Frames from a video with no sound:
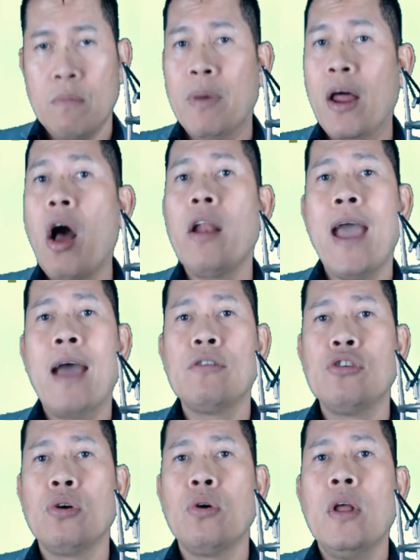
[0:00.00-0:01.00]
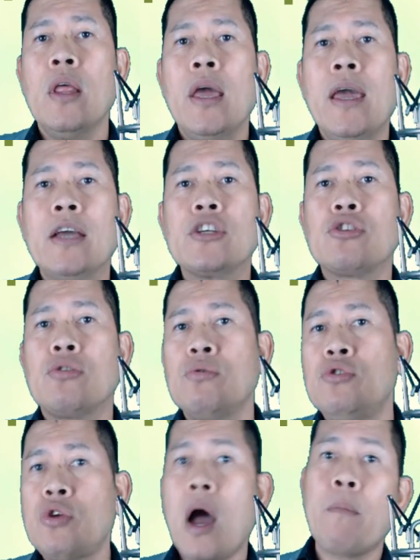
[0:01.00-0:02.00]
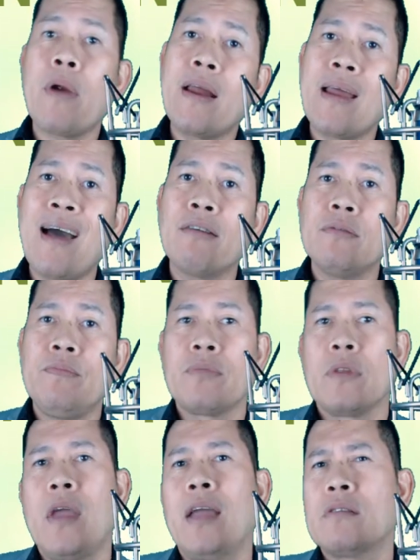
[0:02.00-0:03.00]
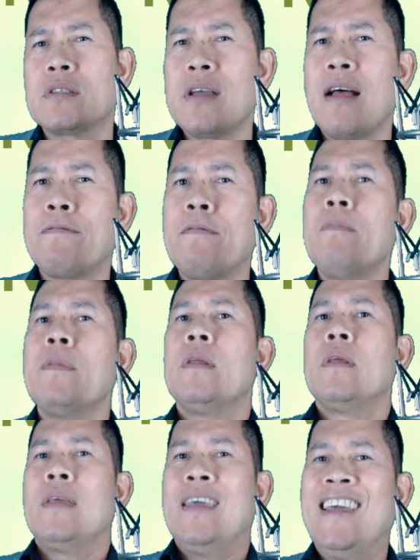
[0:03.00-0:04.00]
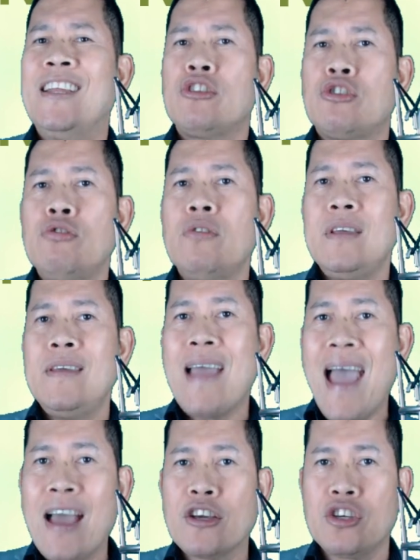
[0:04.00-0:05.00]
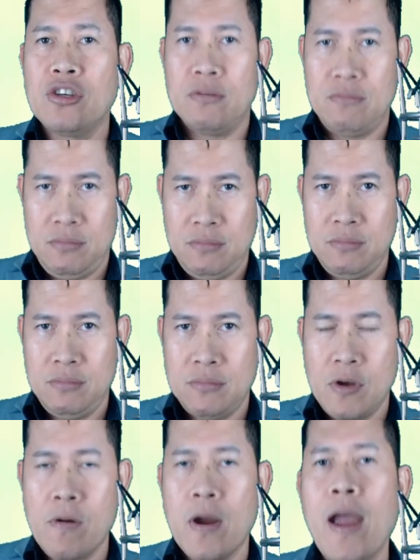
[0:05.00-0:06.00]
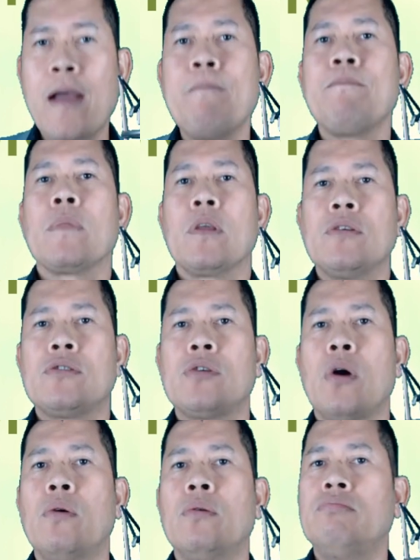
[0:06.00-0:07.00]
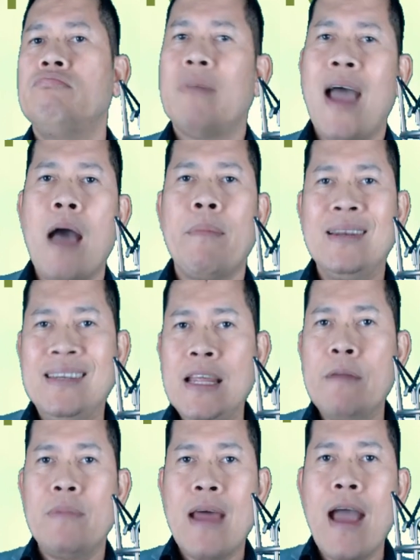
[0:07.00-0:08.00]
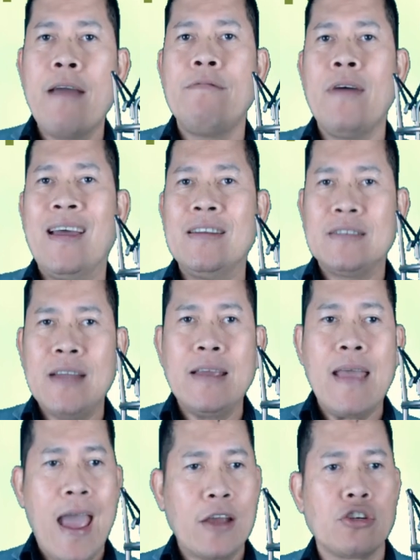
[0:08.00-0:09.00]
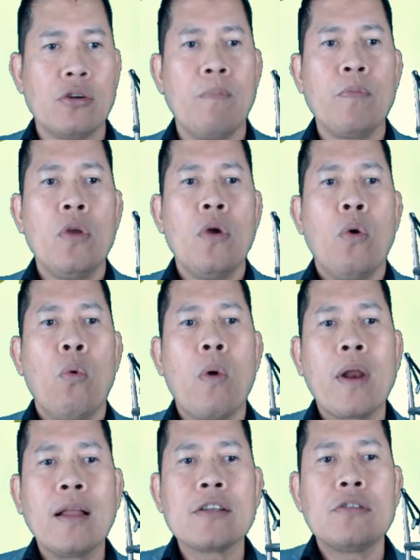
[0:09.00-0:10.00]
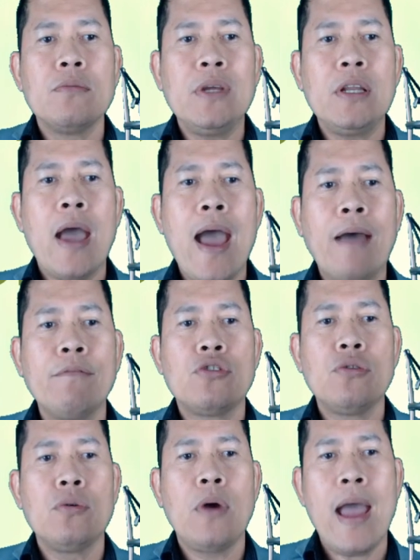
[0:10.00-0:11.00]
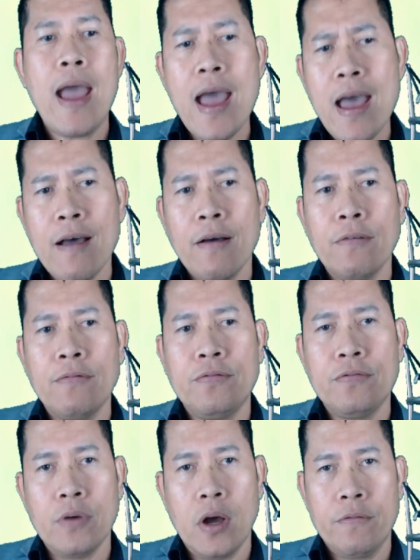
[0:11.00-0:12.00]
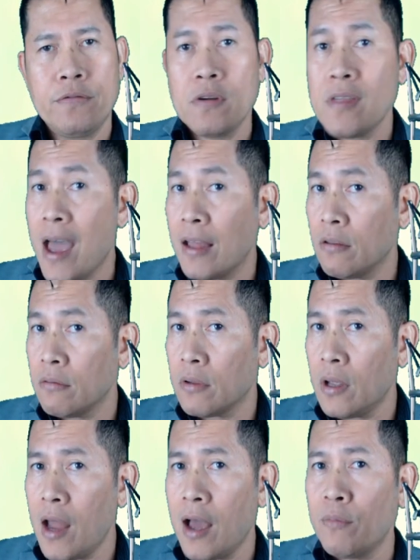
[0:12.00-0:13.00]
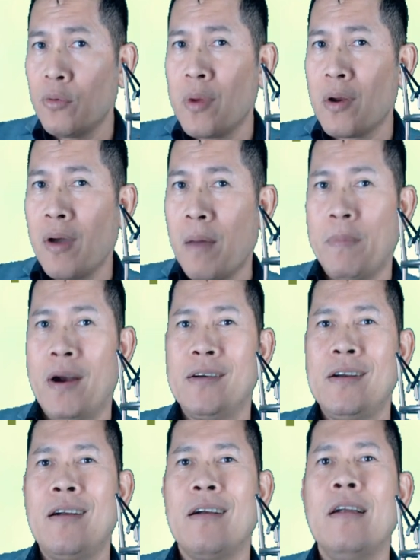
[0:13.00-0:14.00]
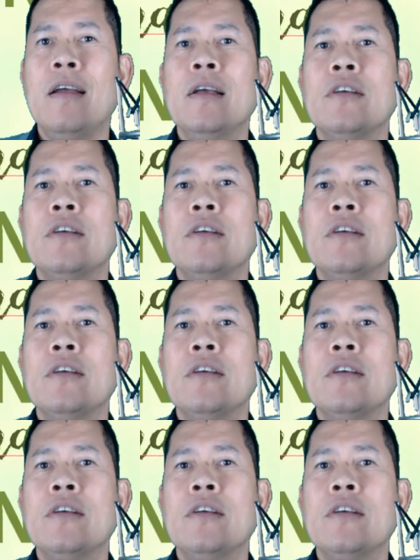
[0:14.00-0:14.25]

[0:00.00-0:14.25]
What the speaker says: But all you have to do is to jump right out, get yourself into the action, okay? So have a deep dive and take action. What else do we have to have? After that, kailangan mo meron ka partner.